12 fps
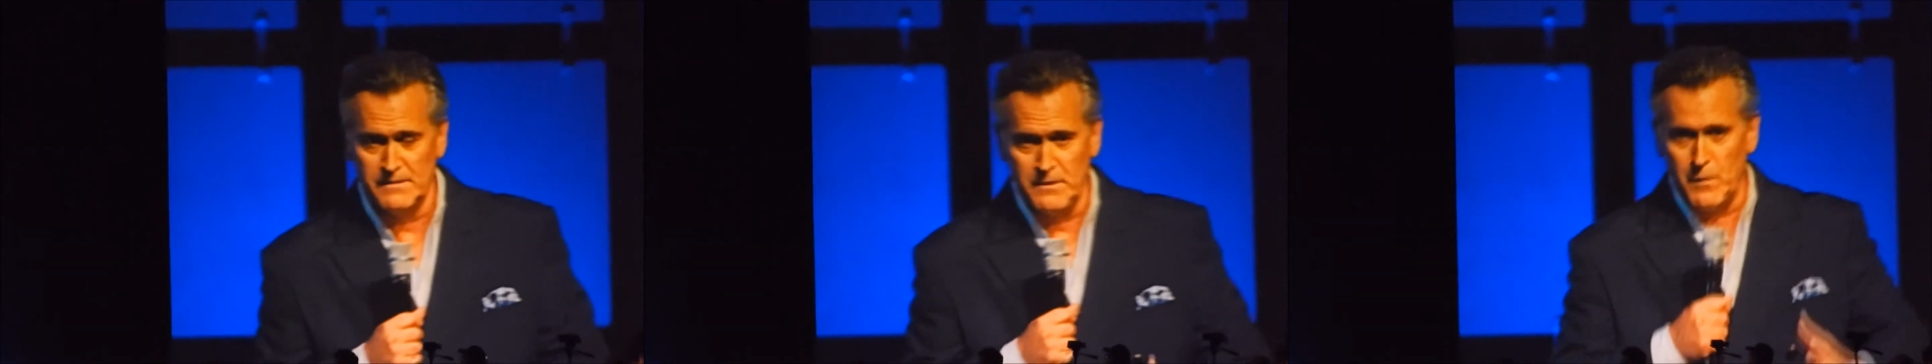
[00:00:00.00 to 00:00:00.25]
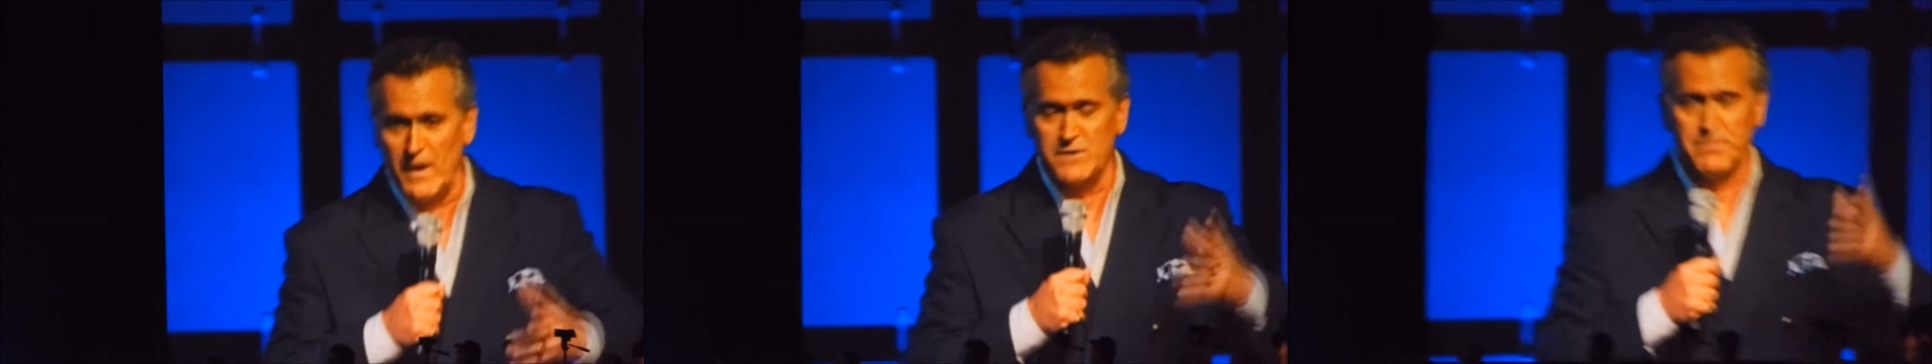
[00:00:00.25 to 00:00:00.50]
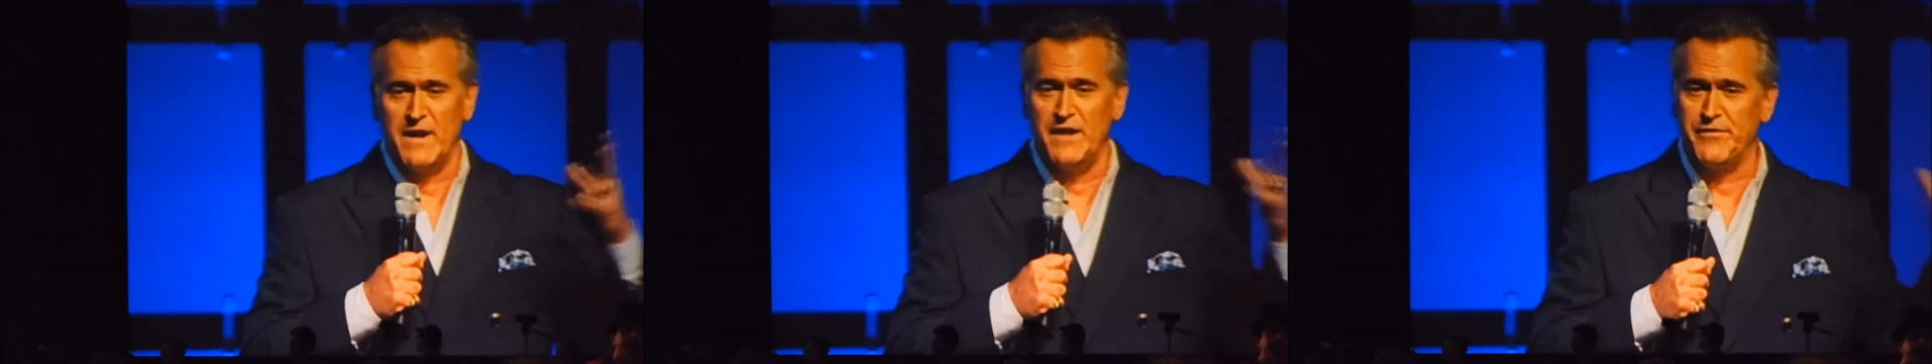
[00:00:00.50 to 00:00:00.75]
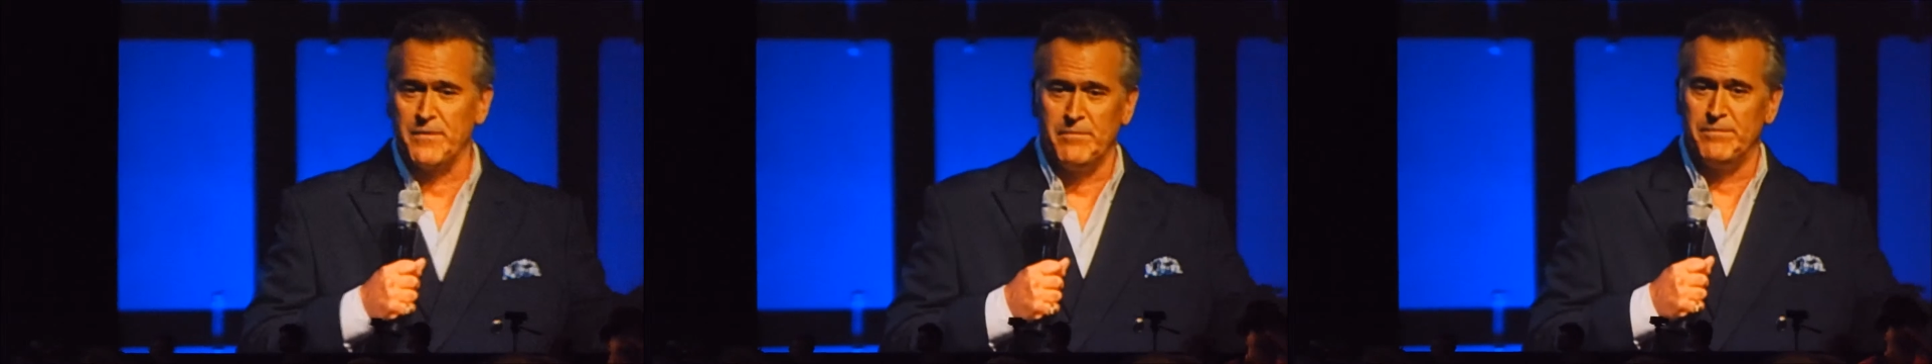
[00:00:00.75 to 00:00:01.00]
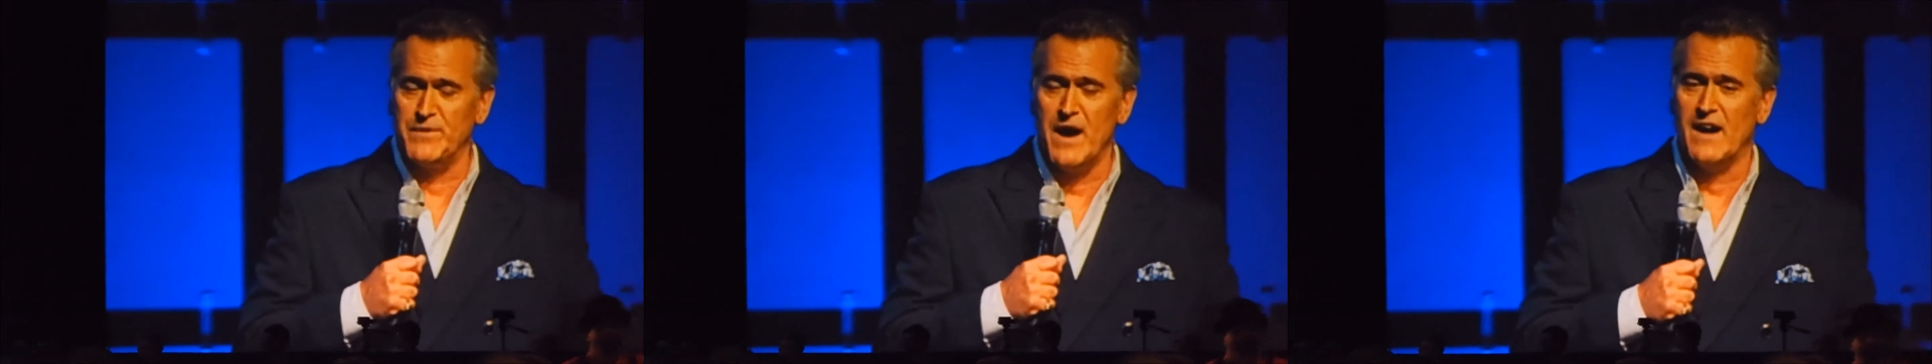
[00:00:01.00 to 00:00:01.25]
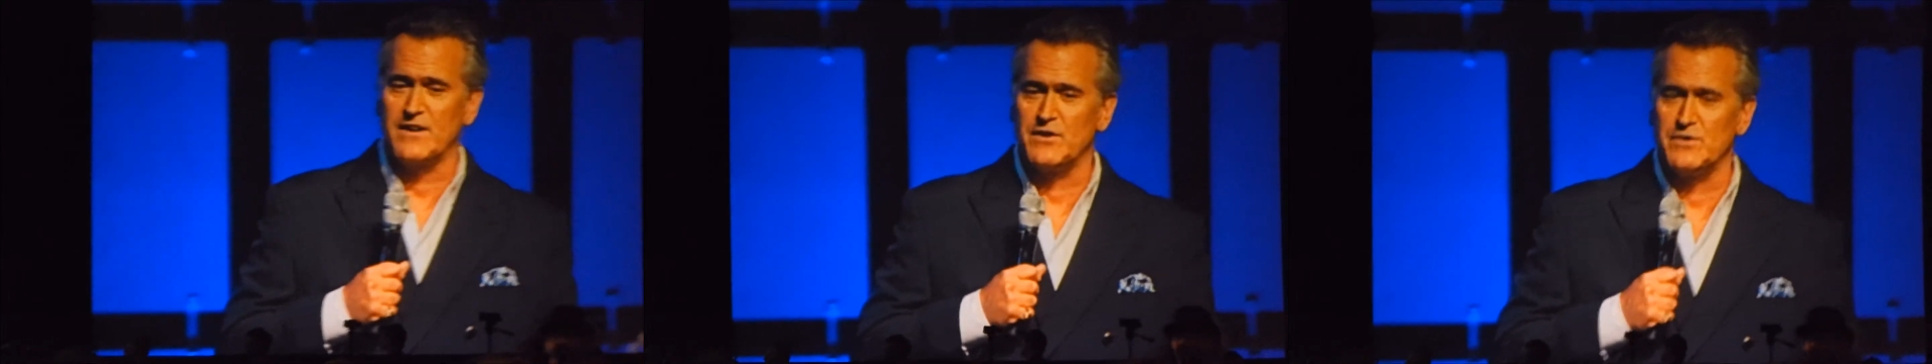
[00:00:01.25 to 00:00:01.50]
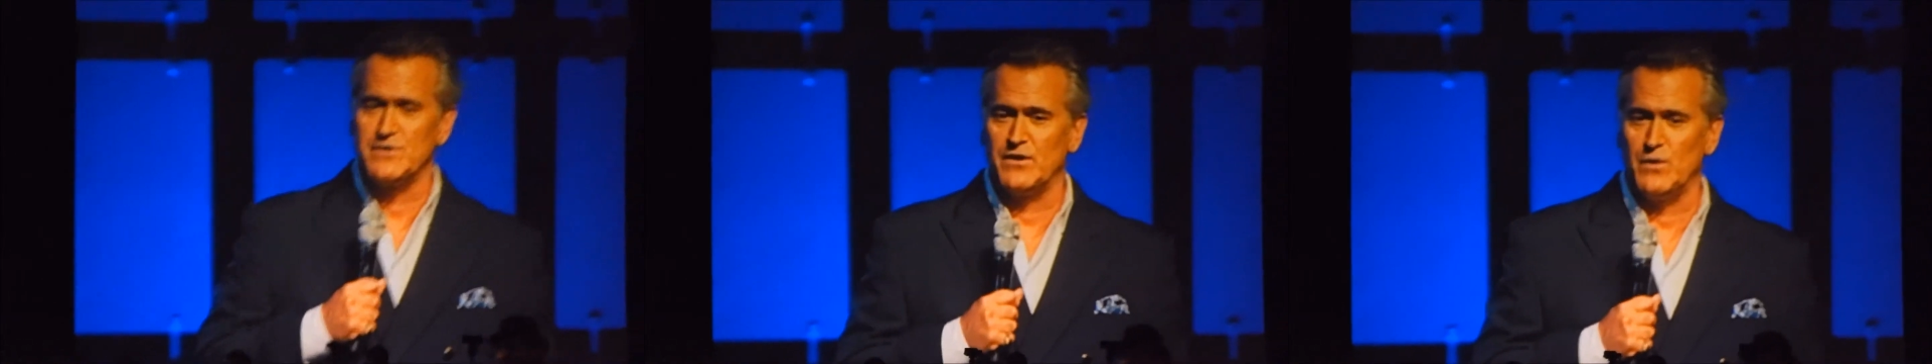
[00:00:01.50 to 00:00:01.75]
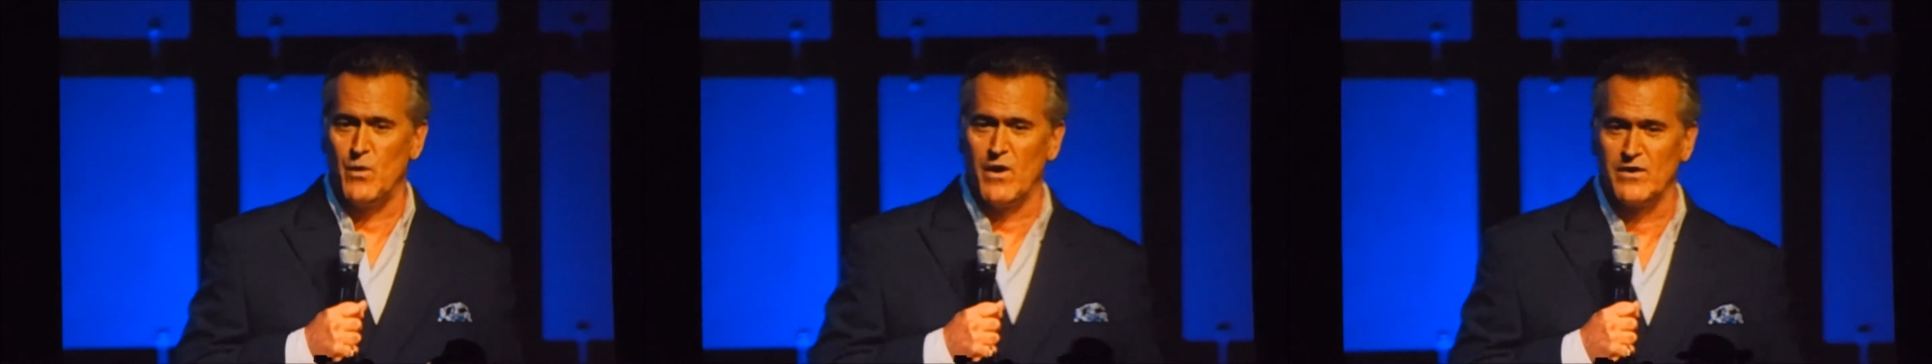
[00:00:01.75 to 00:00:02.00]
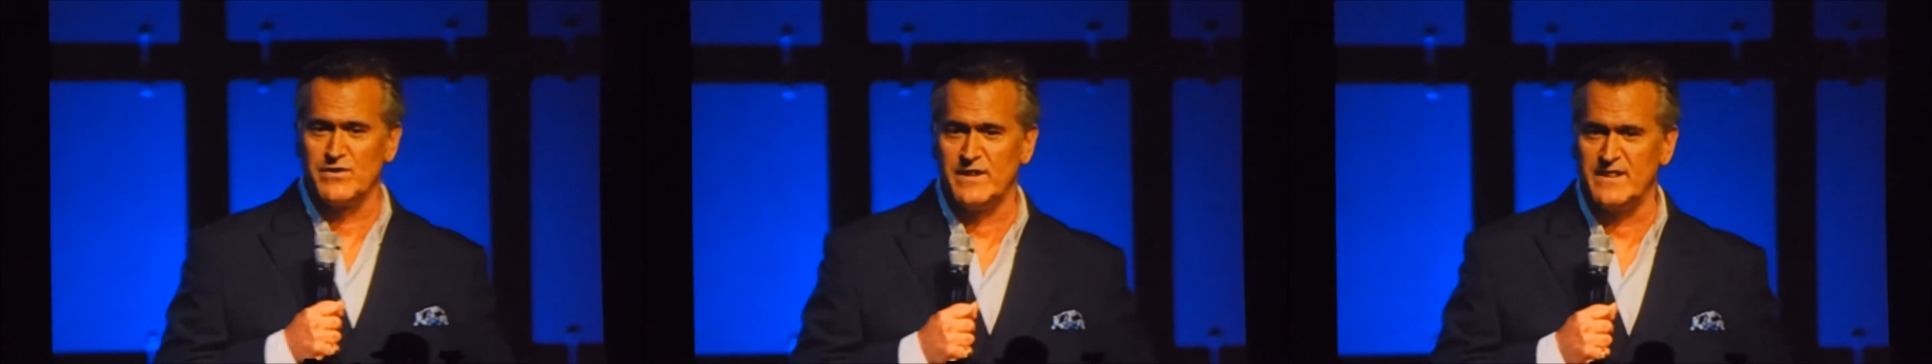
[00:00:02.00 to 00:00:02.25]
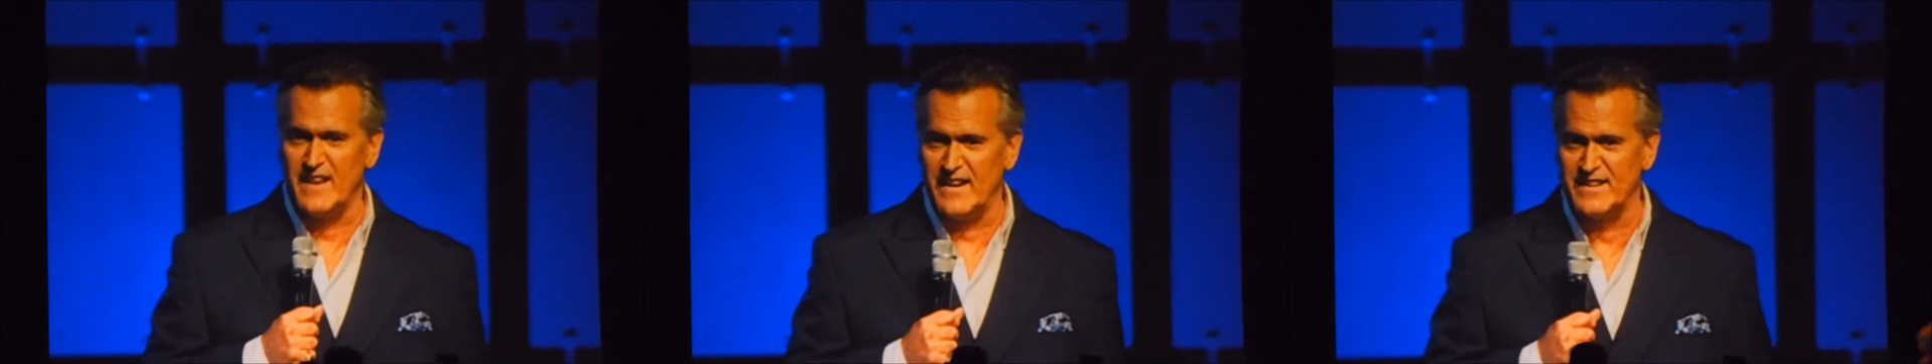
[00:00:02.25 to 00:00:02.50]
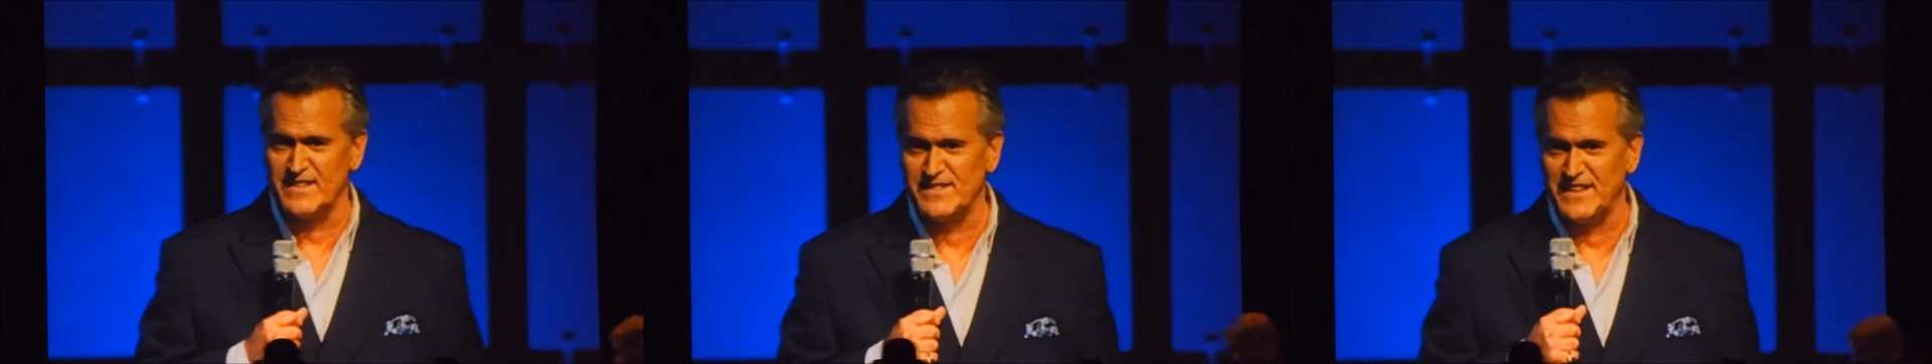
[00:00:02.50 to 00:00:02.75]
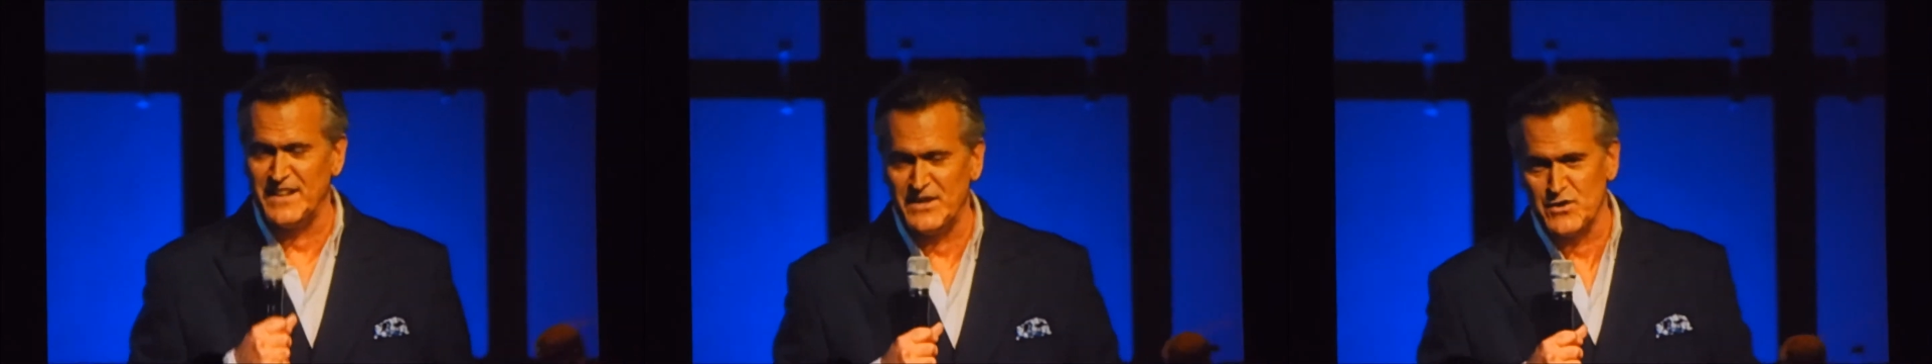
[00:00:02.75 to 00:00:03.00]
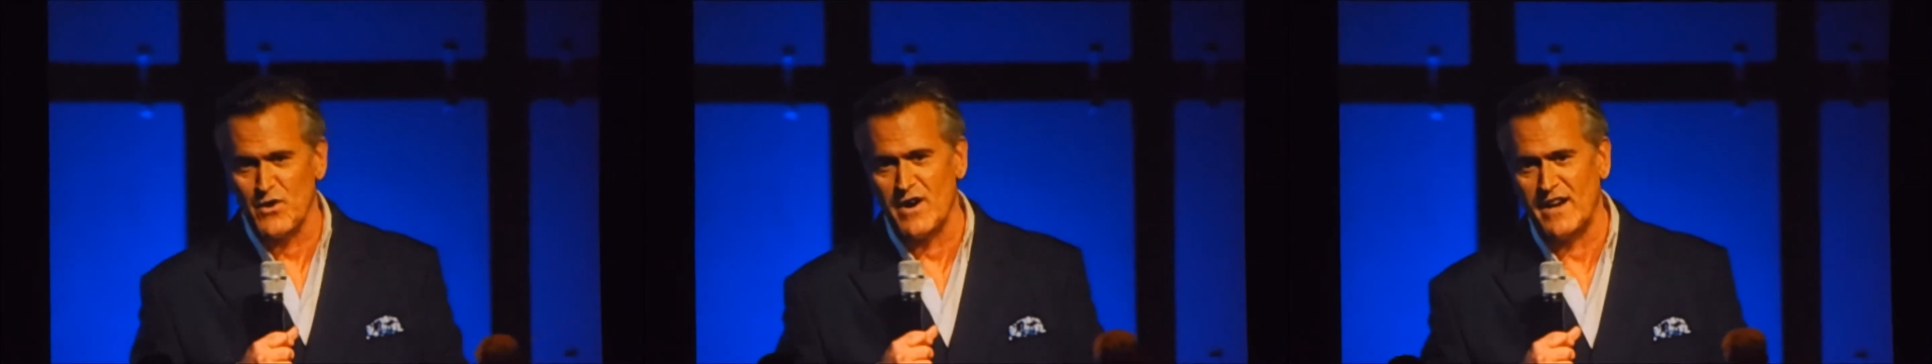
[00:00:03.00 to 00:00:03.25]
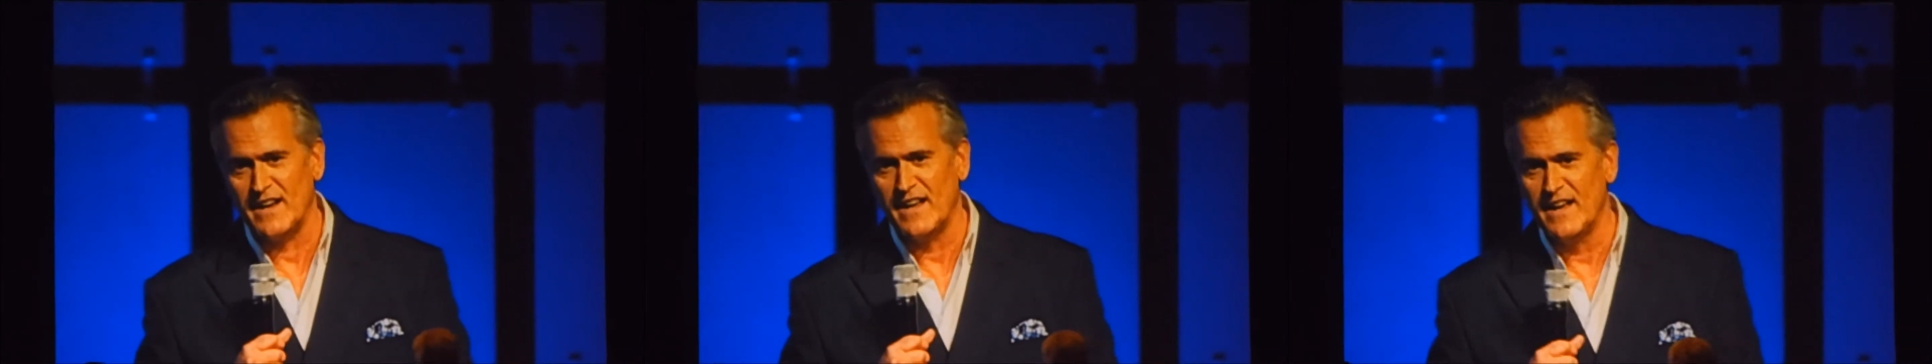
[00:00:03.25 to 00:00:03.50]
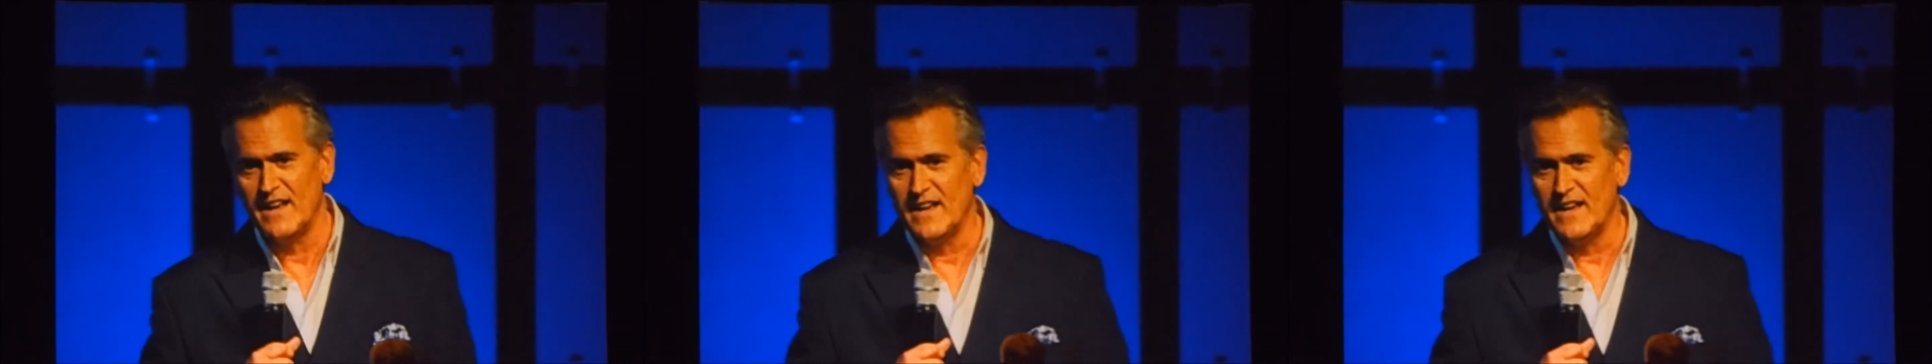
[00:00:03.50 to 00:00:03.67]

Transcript: We raised money from doctors and lawyers and dentists in Detroit.